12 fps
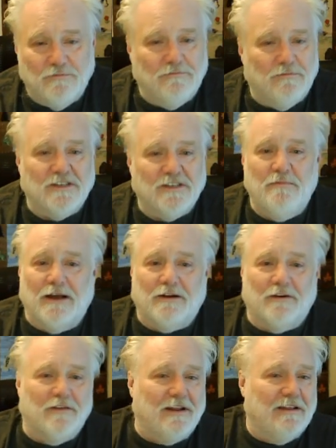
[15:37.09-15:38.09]
much
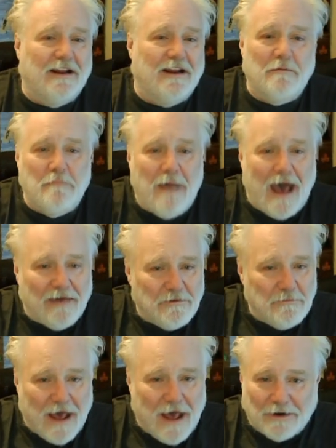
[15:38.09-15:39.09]
better than, any
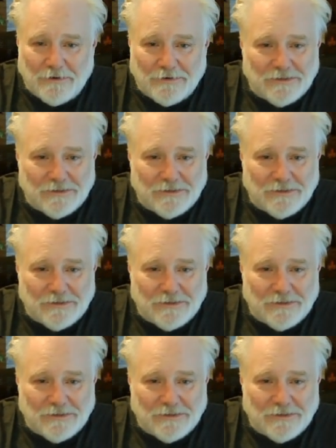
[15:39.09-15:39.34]
mathematical